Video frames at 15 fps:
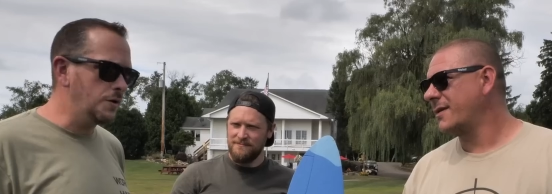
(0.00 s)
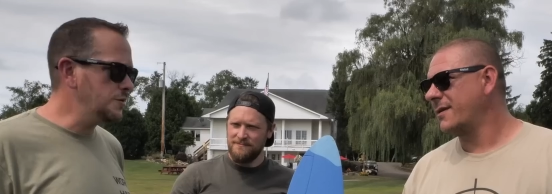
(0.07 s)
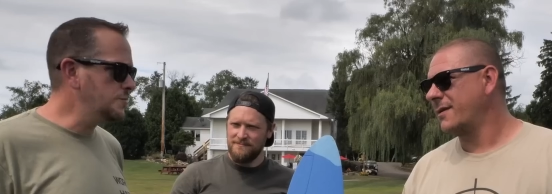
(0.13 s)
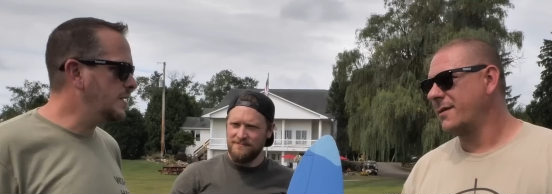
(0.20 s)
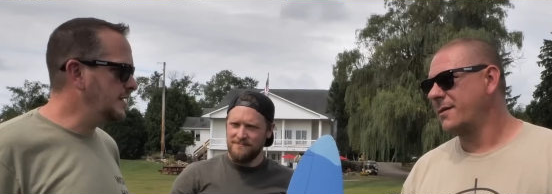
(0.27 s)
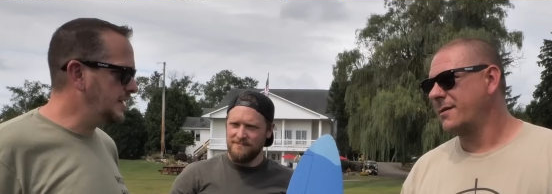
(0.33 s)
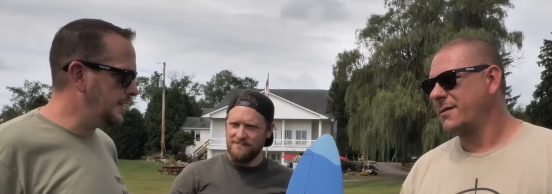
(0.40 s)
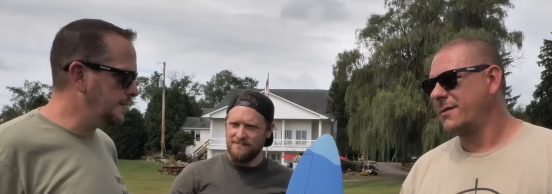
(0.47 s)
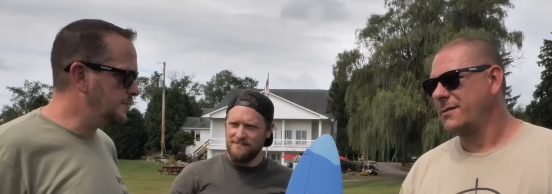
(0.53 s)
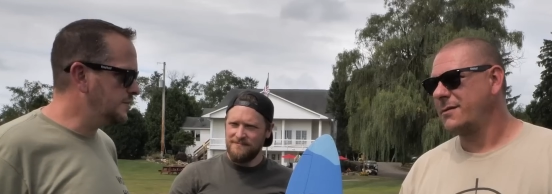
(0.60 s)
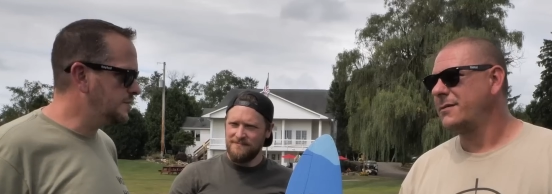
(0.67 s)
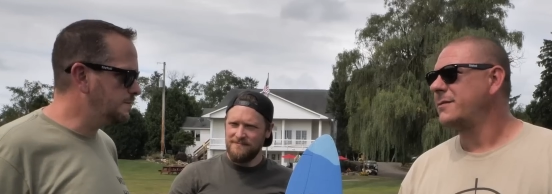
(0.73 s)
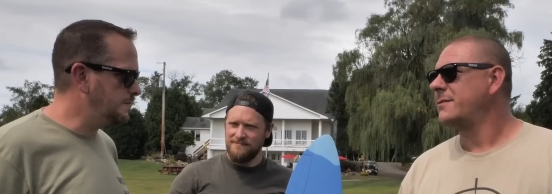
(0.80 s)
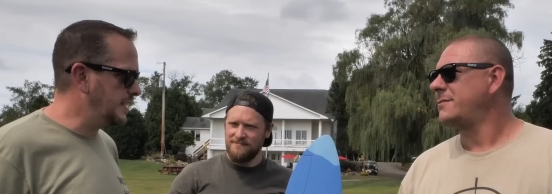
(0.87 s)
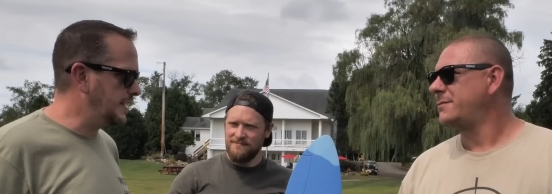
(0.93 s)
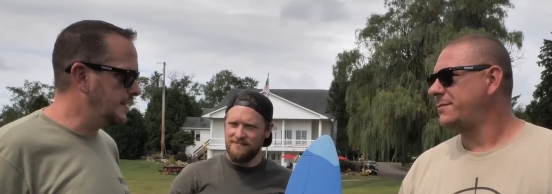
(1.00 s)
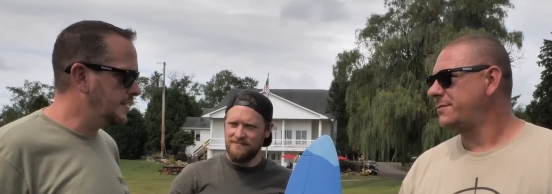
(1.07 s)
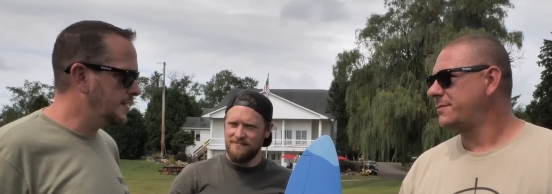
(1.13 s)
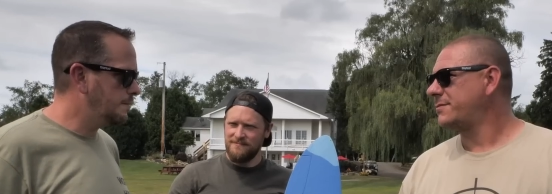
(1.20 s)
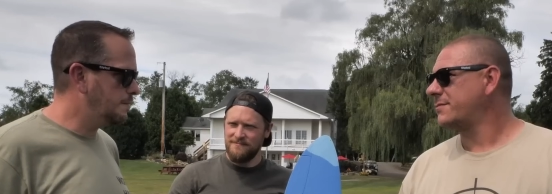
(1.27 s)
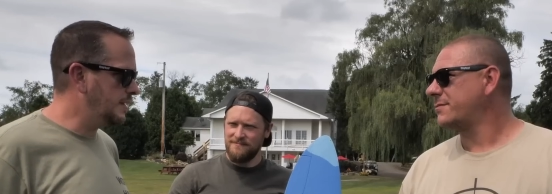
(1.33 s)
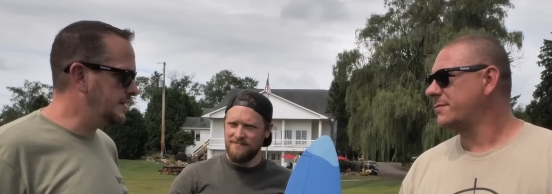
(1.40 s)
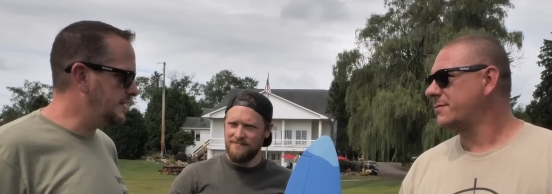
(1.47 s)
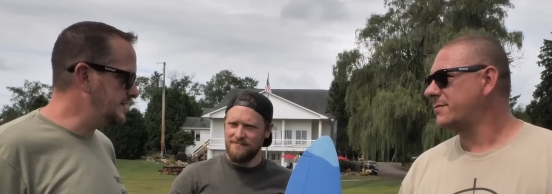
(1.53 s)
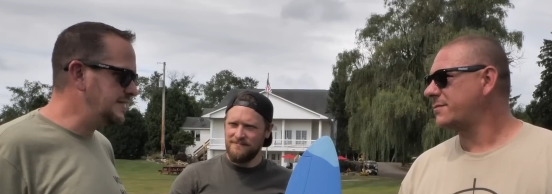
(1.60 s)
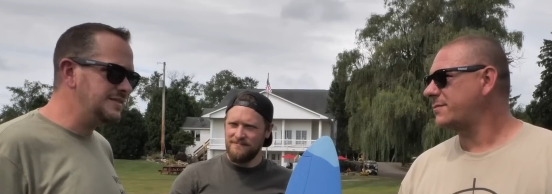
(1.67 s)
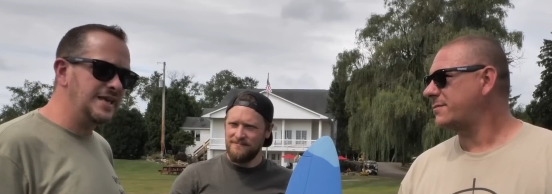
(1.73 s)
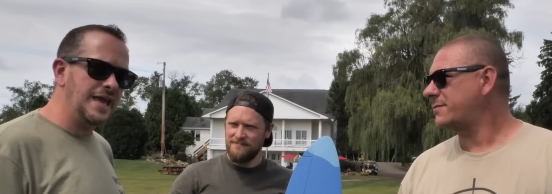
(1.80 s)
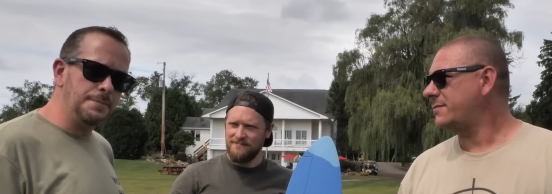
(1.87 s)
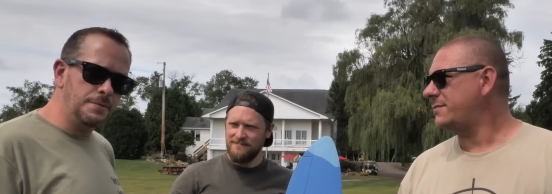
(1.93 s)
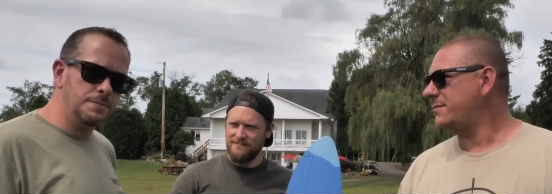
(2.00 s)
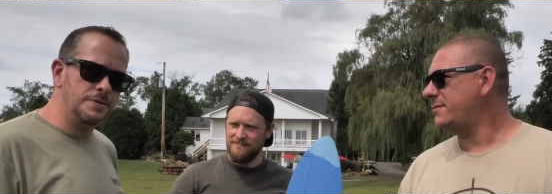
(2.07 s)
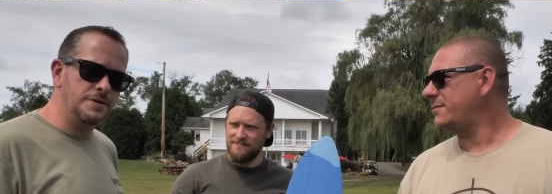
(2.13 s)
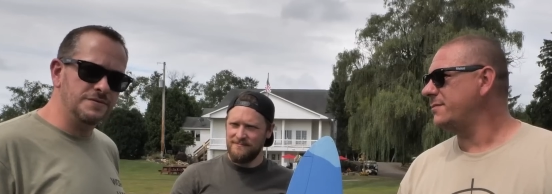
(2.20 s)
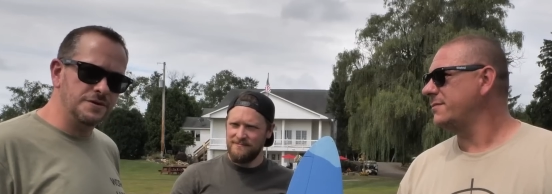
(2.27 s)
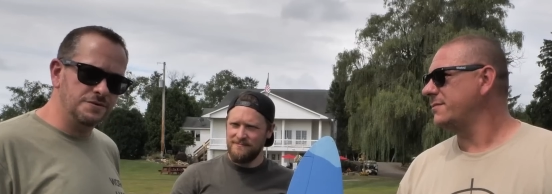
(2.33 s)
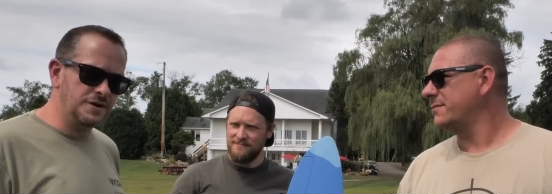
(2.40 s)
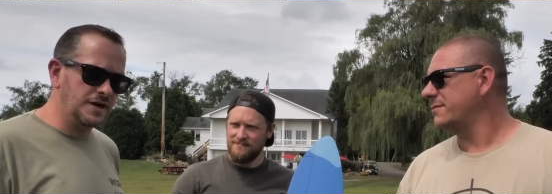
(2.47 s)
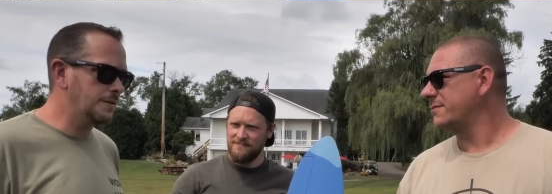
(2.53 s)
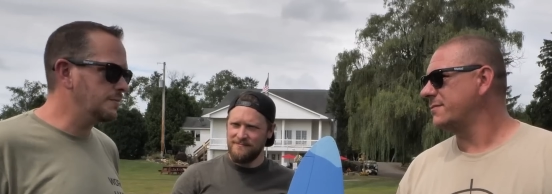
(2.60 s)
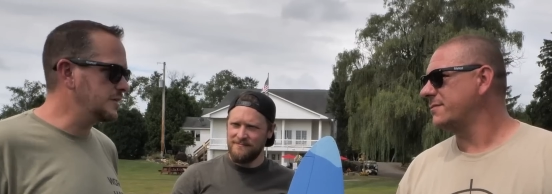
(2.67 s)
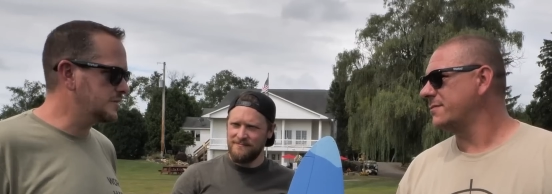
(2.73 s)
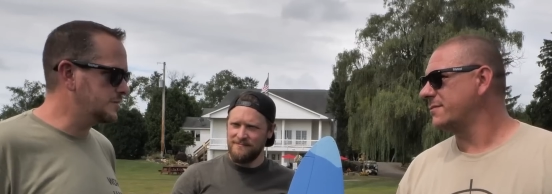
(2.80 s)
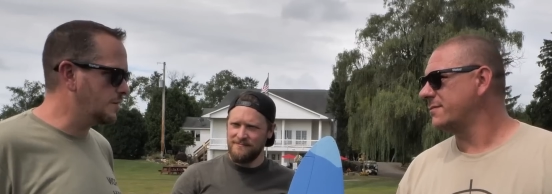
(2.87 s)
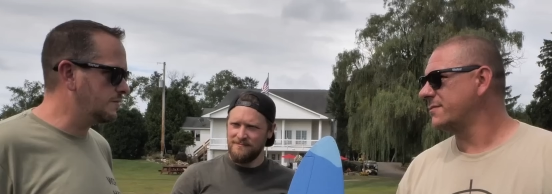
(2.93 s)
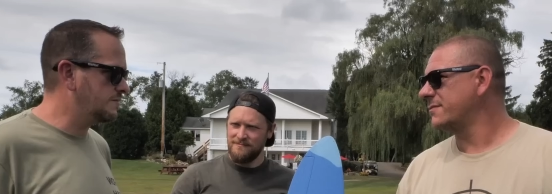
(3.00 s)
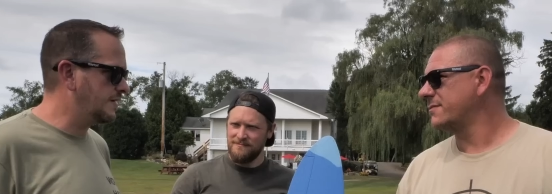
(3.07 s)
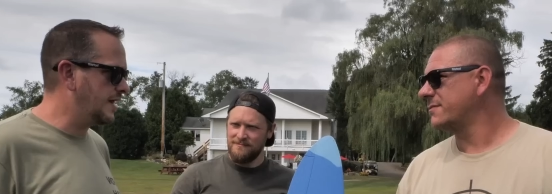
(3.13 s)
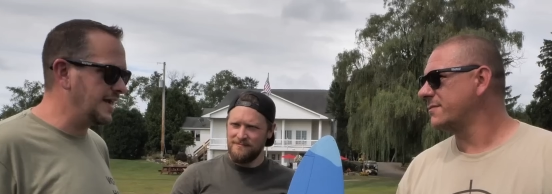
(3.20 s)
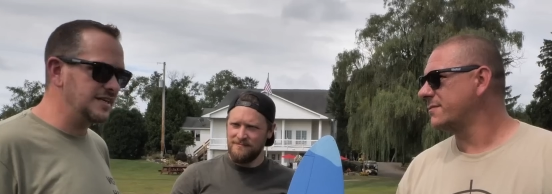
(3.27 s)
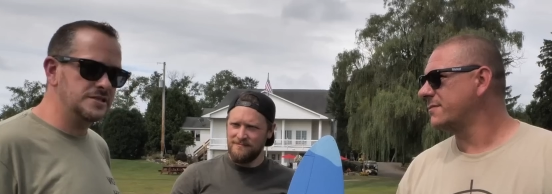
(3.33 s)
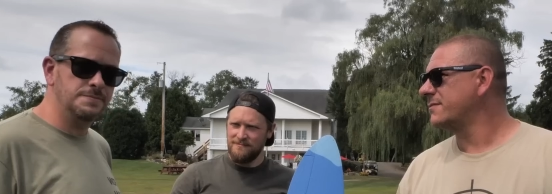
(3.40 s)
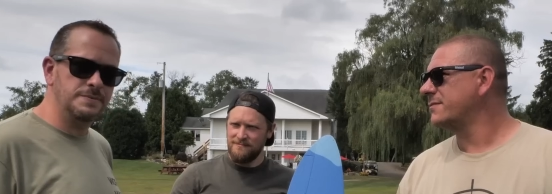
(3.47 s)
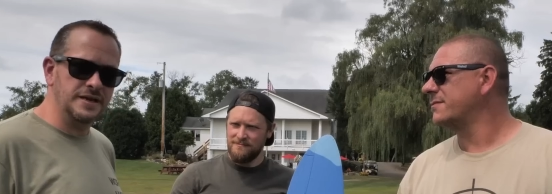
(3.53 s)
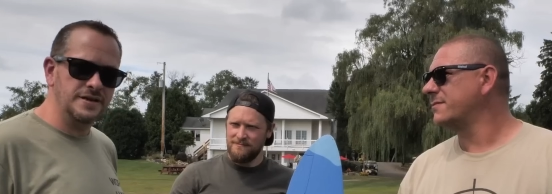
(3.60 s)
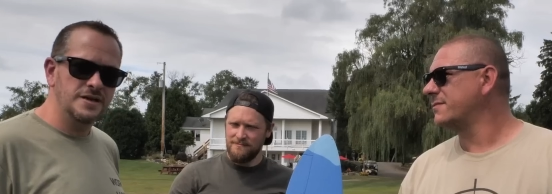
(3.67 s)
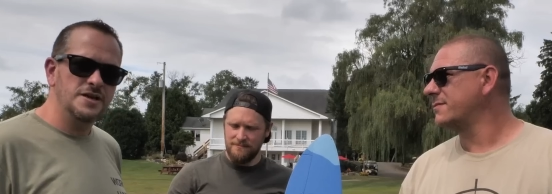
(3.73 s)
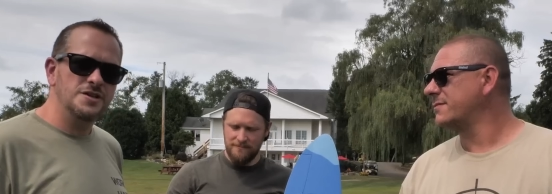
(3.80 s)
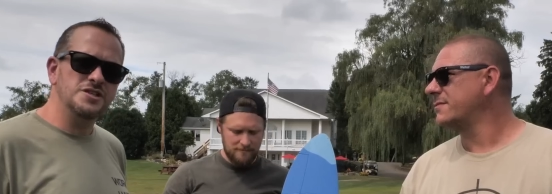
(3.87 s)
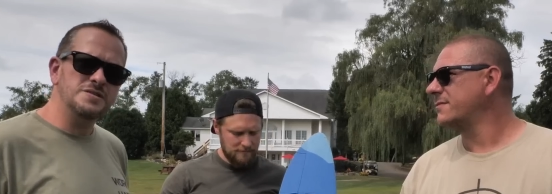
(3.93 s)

Speaker 1: always want to keep your speed, but this is capable of incredibly slow flying speed. Mm-hmm.